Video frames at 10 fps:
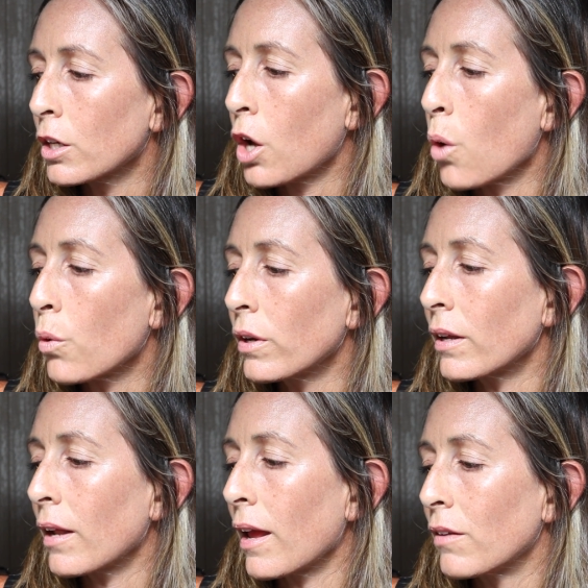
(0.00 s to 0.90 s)

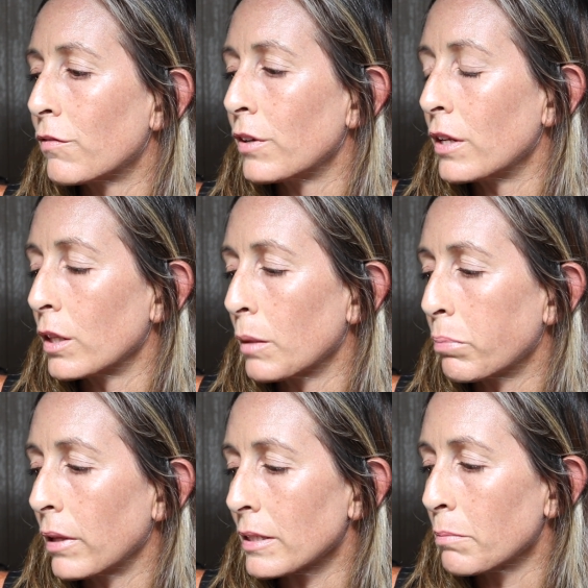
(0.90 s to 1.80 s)
Coconut and vanilla
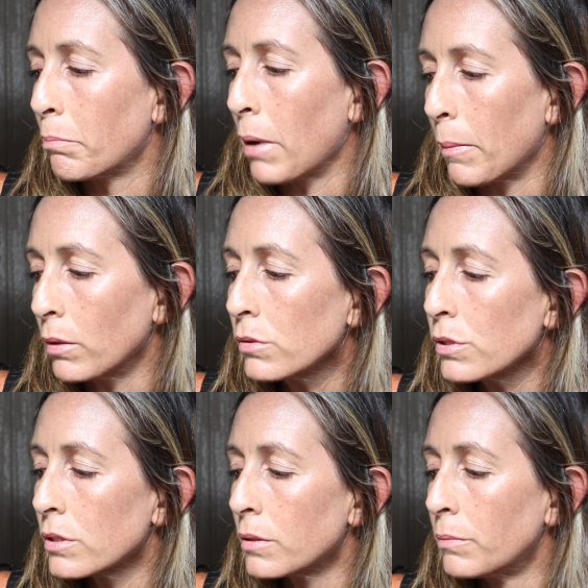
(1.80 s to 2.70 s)
plus
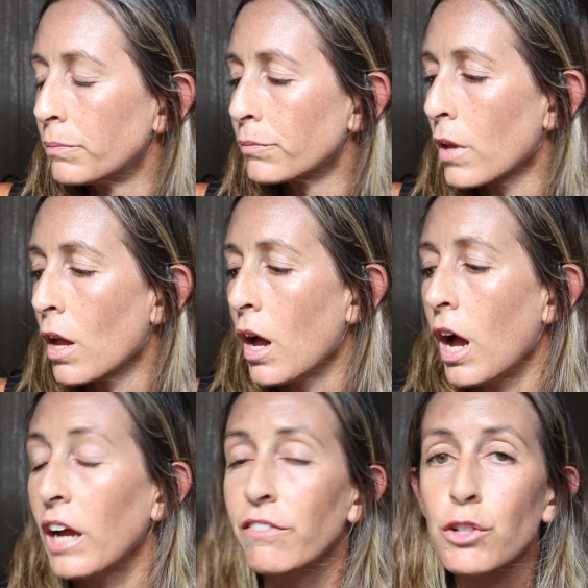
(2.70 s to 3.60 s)
bubbles.
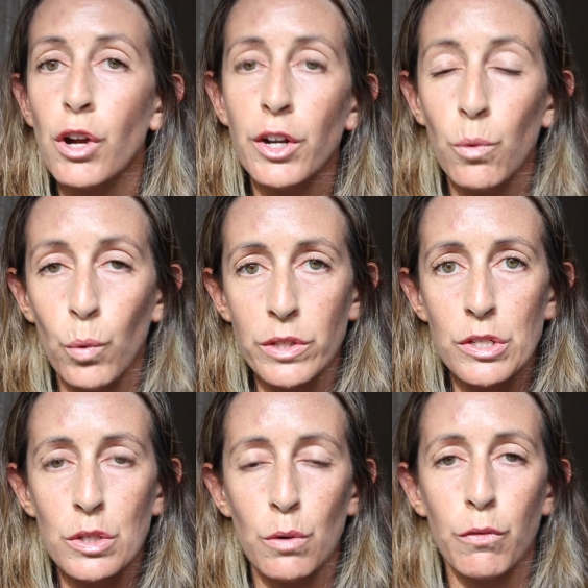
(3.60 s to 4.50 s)
I've tried it once
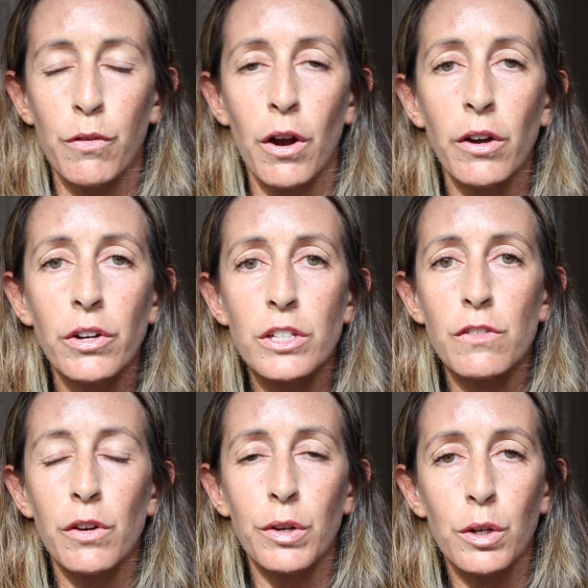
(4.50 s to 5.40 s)
so far. It's
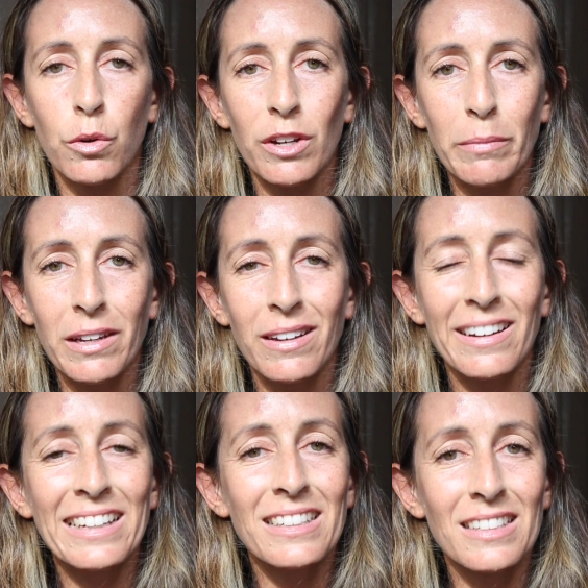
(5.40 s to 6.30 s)
very creamy.
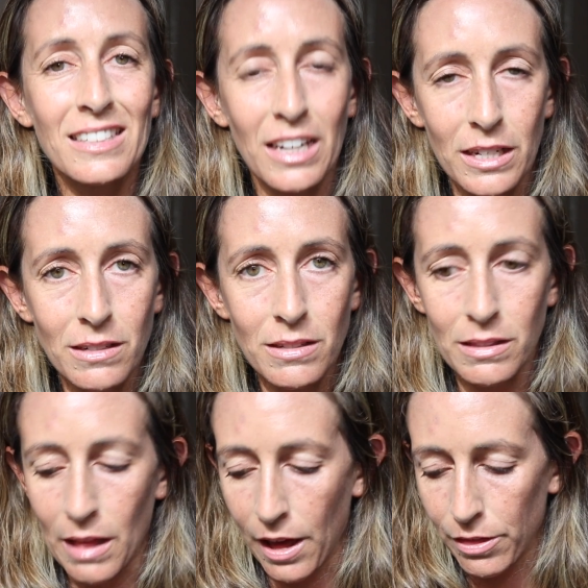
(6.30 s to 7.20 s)
It does
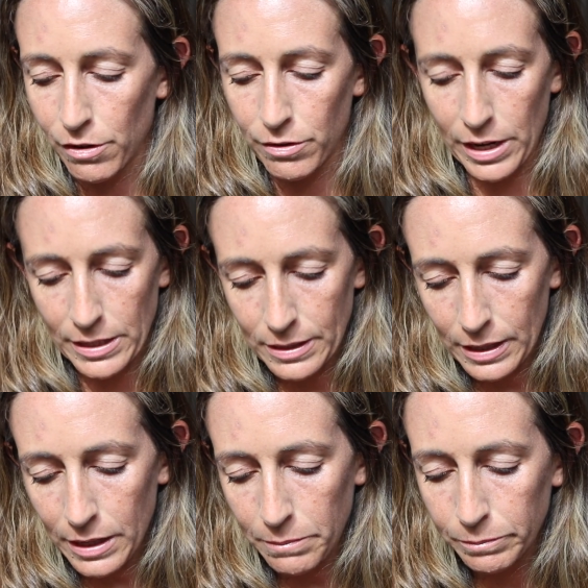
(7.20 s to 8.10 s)
lather
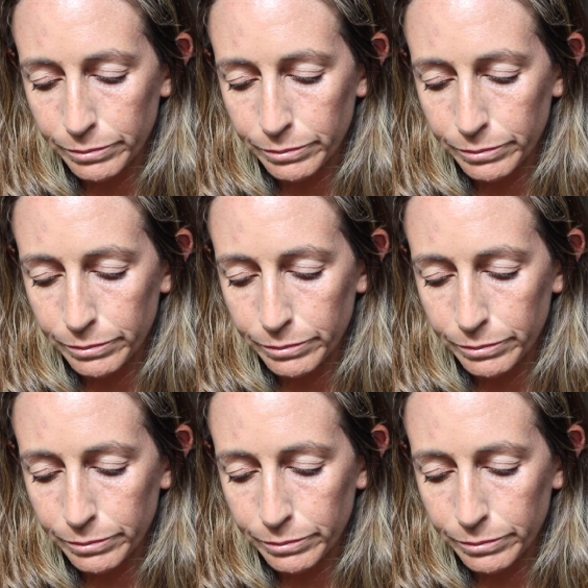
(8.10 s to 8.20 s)
nicely.